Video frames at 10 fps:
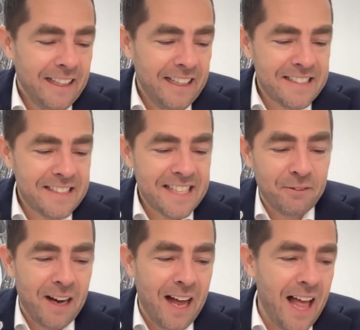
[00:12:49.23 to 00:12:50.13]
he
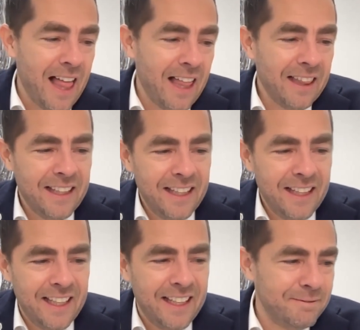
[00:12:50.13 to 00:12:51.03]
said, well,
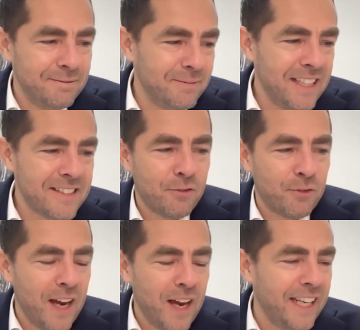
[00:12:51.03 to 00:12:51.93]
he's
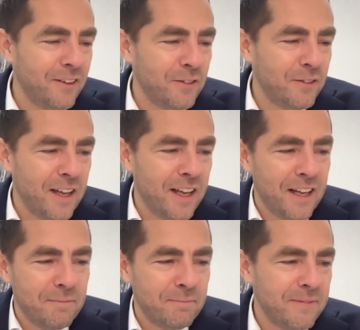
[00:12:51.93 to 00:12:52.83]
afraid of
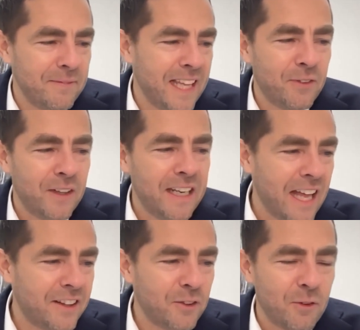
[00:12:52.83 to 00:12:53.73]
that we're
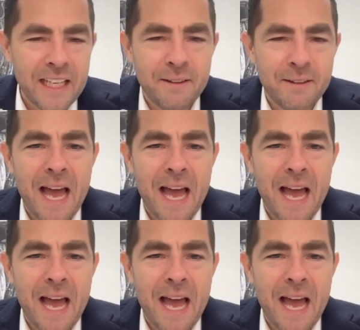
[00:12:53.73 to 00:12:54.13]
not the right